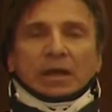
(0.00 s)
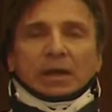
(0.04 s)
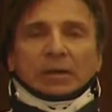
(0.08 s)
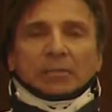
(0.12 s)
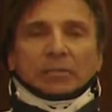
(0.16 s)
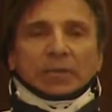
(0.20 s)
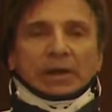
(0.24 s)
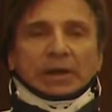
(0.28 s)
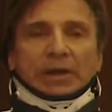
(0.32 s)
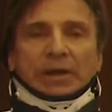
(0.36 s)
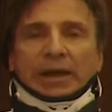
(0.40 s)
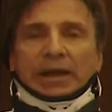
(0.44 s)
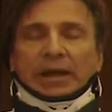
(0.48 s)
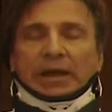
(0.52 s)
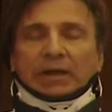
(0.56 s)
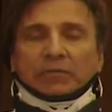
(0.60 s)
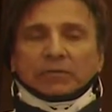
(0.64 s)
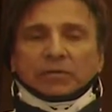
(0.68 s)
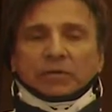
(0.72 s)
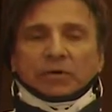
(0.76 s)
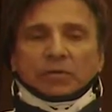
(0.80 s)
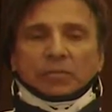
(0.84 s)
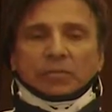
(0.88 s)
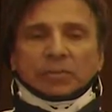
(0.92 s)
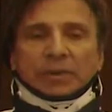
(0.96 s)
But I have
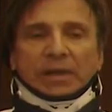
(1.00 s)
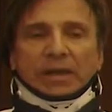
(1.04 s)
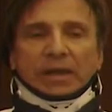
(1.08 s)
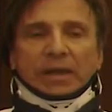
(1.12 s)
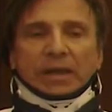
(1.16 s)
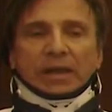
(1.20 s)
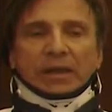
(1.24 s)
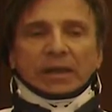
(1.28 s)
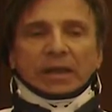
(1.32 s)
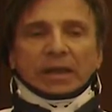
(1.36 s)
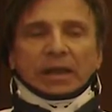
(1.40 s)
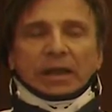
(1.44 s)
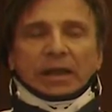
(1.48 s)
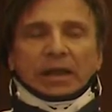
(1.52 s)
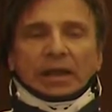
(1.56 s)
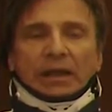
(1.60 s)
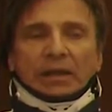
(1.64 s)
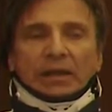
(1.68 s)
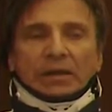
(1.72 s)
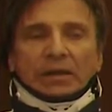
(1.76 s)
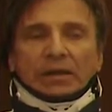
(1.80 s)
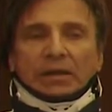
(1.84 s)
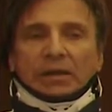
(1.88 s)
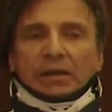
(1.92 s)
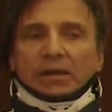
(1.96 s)
no pain,
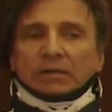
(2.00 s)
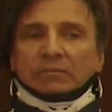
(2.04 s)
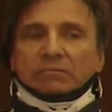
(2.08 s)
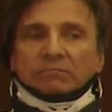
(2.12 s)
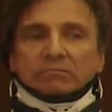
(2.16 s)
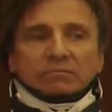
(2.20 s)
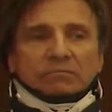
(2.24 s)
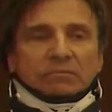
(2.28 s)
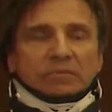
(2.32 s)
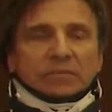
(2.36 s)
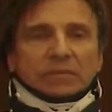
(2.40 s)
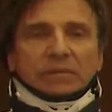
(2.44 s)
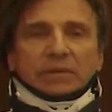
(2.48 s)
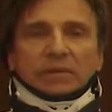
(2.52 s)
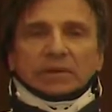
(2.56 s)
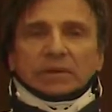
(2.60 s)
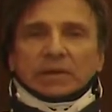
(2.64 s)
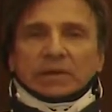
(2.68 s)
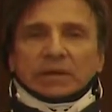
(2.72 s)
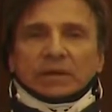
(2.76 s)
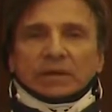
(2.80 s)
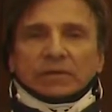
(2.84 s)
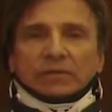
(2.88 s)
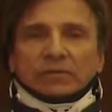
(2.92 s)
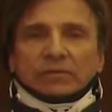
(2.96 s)
and
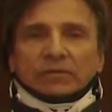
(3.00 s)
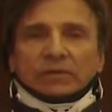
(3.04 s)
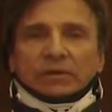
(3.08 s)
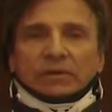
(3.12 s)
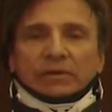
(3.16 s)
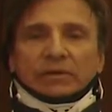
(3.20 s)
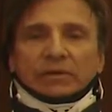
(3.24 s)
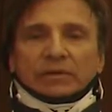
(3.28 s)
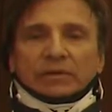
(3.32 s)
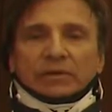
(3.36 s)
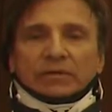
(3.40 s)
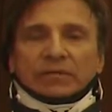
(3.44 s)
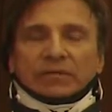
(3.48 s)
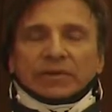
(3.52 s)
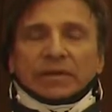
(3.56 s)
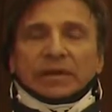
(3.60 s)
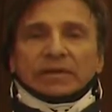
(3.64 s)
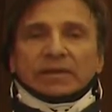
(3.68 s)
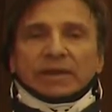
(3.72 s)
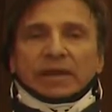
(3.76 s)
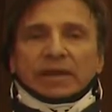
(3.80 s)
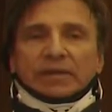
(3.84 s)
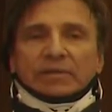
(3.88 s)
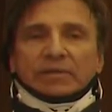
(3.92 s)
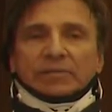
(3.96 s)
it's
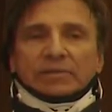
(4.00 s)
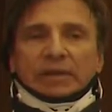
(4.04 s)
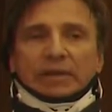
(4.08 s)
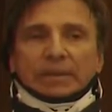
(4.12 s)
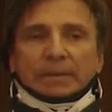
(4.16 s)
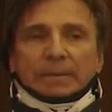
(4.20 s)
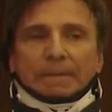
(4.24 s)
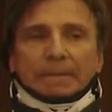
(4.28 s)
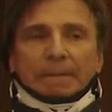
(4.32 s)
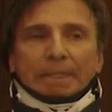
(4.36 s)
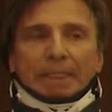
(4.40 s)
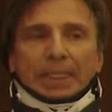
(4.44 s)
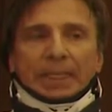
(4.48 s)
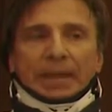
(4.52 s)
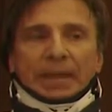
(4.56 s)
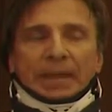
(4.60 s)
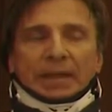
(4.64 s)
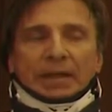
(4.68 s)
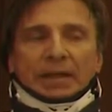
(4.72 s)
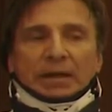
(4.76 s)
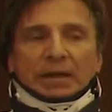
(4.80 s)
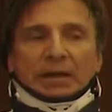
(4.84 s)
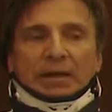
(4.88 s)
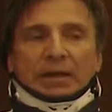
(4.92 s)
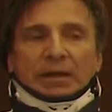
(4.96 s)
fantastic.
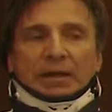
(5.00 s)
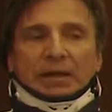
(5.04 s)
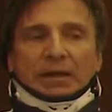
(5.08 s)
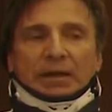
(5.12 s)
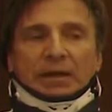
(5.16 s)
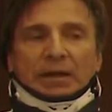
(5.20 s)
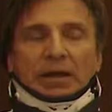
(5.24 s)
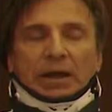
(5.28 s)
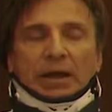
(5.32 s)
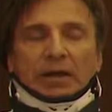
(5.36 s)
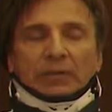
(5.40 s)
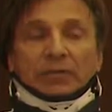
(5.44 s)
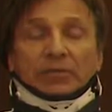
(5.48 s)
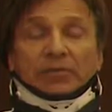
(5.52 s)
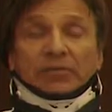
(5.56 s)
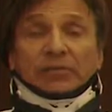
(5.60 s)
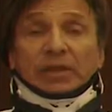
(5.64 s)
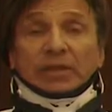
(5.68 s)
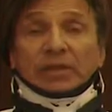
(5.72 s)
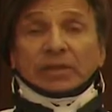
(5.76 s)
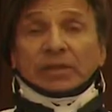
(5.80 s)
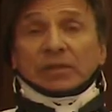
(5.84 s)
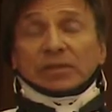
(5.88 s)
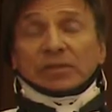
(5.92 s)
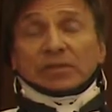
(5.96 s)
I will
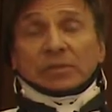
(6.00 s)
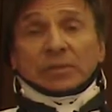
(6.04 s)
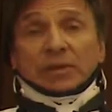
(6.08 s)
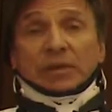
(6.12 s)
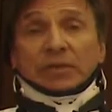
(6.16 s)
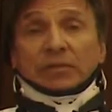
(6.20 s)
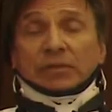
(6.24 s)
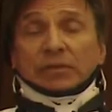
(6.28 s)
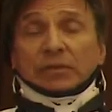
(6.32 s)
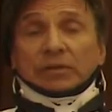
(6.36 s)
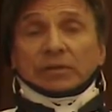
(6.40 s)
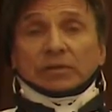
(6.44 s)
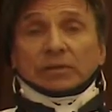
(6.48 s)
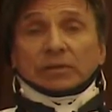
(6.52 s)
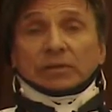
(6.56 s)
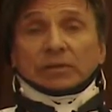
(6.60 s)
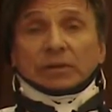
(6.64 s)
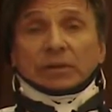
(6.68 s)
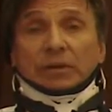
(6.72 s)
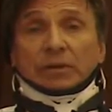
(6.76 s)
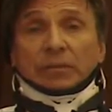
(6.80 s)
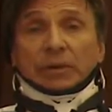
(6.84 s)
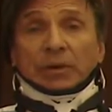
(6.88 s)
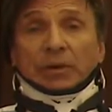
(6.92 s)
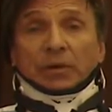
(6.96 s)
say this about
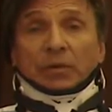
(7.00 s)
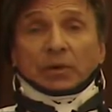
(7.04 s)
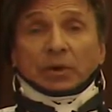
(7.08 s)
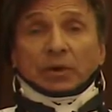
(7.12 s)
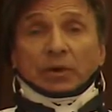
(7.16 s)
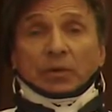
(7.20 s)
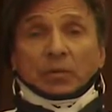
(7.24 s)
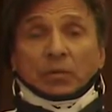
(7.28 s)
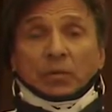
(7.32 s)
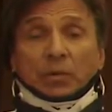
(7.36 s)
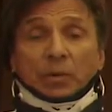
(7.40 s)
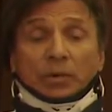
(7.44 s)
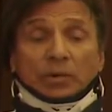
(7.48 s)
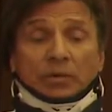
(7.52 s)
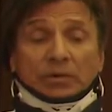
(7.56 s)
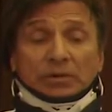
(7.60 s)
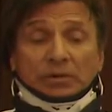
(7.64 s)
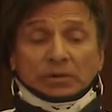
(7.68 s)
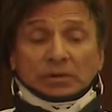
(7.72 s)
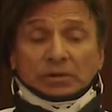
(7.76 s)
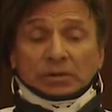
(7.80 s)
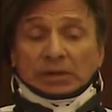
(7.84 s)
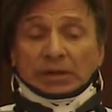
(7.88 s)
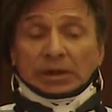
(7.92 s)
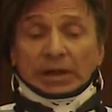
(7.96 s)

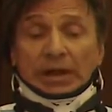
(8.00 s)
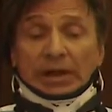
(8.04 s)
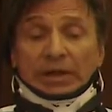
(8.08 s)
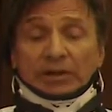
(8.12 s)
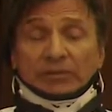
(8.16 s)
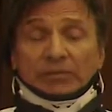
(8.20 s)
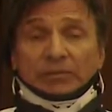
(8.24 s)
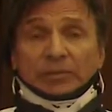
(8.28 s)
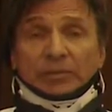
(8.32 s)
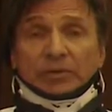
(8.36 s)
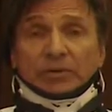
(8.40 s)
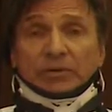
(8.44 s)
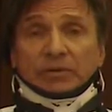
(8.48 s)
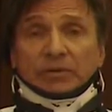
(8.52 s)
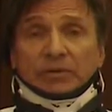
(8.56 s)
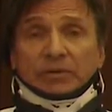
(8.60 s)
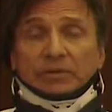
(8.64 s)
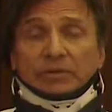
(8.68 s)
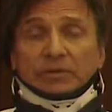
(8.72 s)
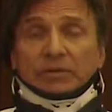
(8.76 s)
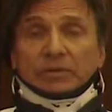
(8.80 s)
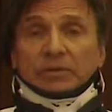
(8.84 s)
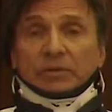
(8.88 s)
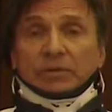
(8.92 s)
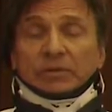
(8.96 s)
Wooridul Hospital.
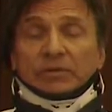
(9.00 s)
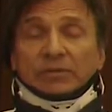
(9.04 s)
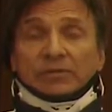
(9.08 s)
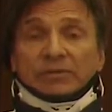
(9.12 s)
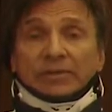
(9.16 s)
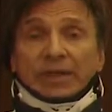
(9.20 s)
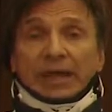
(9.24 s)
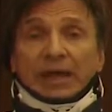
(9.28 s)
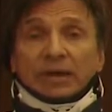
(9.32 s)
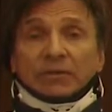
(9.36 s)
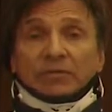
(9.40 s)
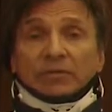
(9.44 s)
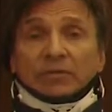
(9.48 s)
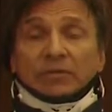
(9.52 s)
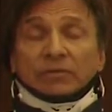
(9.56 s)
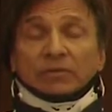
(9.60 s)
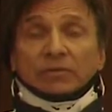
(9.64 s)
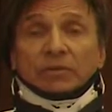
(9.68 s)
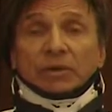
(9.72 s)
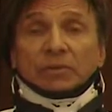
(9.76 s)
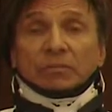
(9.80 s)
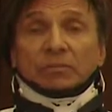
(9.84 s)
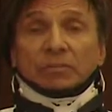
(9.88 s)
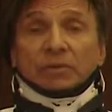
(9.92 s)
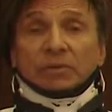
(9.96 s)
The staff is
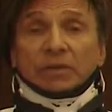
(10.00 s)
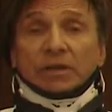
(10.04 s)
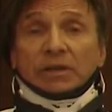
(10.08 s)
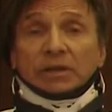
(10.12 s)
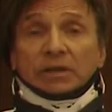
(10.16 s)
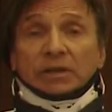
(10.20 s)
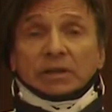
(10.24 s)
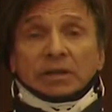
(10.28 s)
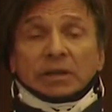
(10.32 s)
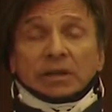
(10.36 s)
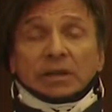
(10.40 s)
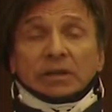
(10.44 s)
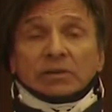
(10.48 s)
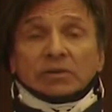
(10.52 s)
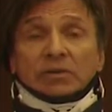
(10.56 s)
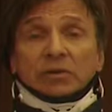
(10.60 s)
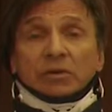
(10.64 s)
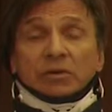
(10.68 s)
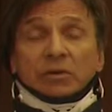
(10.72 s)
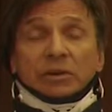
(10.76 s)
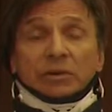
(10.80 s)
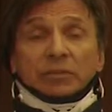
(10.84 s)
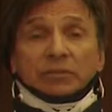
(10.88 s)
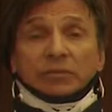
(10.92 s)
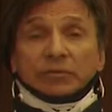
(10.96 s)
completely and
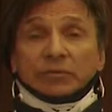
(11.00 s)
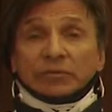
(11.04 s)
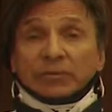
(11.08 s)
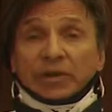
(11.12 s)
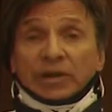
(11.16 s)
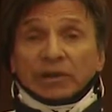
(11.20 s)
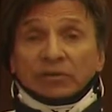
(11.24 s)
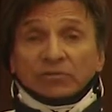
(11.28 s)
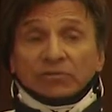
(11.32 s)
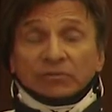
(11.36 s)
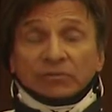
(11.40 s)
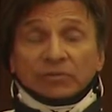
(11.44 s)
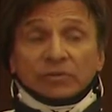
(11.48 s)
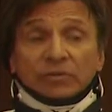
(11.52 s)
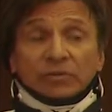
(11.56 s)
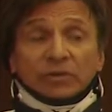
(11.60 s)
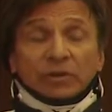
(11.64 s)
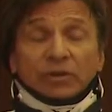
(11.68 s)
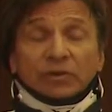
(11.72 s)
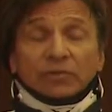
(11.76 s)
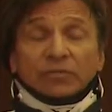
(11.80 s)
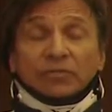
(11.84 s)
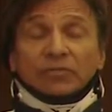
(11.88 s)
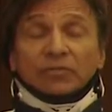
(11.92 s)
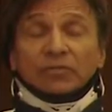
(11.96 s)
totally professional.
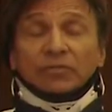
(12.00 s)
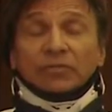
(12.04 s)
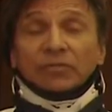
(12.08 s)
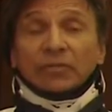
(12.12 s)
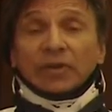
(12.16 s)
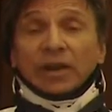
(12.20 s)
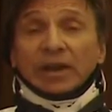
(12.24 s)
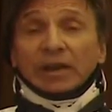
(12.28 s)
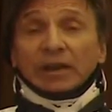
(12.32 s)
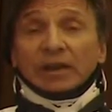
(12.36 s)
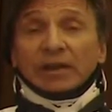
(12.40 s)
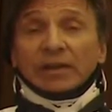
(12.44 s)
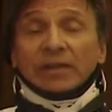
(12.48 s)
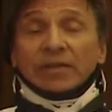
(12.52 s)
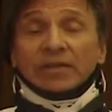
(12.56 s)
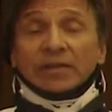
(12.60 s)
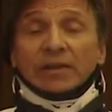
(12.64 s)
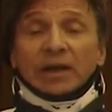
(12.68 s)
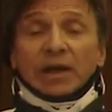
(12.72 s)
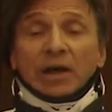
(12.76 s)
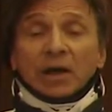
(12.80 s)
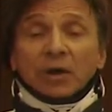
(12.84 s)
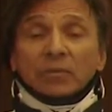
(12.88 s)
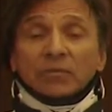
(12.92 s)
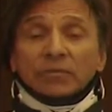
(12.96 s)
They're friendly, they're
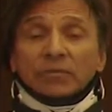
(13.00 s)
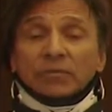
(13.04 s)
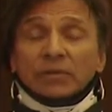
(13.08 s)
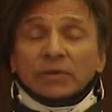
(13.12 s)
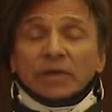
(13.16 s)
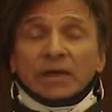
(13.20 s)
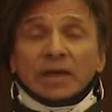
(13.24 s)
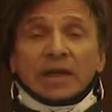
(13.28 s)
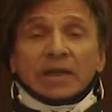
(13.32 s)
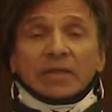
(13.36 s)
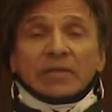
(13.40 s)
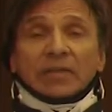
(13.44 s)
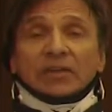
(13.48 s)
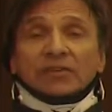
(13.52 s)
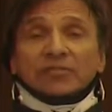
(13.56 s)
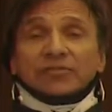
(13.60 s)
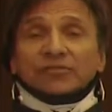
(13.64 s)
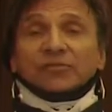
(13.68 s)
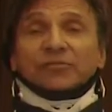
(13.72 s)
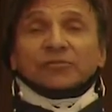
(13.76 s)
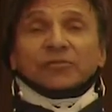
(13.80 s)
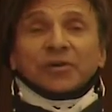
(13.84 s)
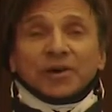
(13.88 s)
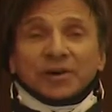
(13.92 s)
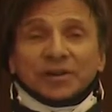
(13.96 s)
helpful. They
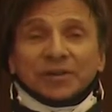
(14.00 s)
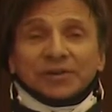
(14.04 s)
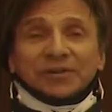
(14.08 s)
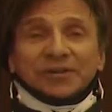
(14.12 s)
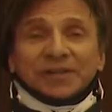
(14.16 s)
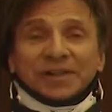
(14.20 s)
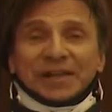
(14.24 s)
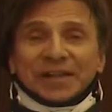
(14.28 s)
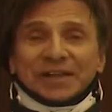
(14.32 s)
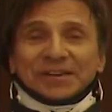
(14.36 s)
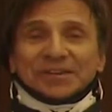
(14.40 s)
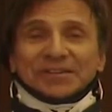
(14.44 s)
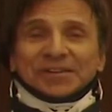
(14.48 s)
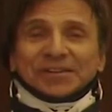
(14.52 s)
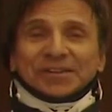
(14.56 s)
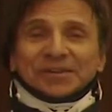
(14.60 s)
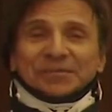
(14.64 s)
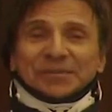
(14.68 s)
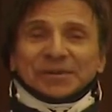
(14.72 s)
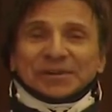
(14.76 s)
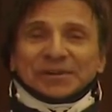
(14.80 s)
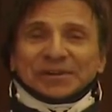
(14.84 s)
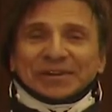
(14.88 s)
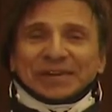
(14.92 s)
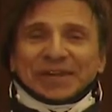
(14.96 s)
struggle to
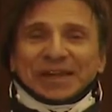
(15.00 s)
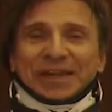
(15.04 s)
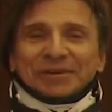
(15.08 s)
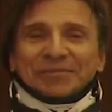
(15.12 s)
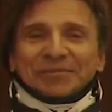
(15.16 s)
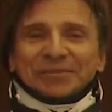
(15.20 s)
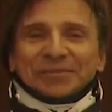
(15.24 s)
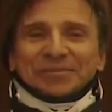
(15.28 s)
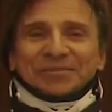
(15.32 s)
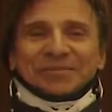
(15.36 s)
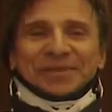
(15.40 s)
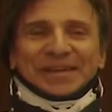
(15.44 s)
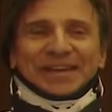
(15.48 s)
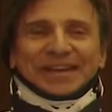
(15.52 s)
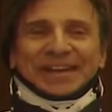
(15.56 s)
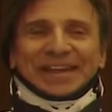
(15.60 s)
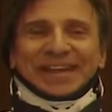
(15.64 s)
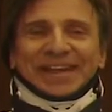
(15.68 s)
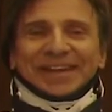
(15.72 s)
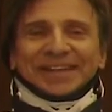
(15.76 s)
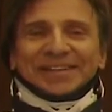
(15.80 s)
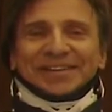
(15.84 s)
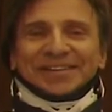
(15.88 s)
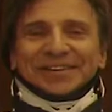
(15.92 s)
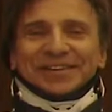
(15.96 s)
communicate with me in
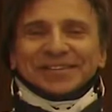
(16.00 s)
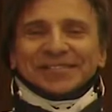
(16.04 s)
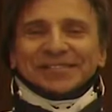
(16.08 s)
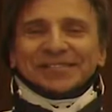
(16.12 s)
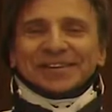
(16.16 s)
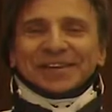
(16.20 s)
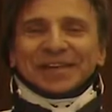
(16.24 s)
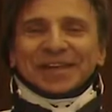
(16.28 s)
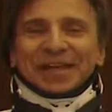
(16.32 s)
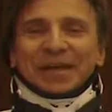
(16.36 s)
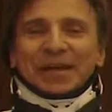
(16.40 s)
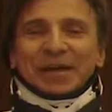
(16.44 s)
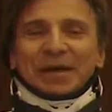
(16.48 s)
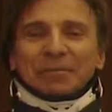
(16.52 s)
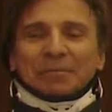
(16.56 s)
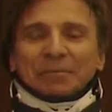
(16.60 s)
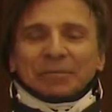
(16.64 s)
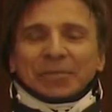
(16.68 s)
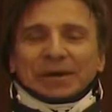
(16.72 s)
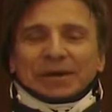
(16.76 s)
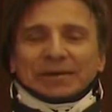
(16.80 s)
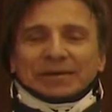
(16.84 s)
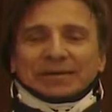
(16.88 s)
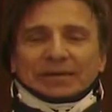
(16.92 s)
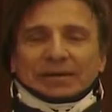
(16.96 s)
English,
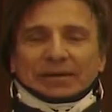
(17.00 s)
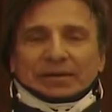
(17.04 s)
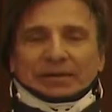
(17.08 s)
but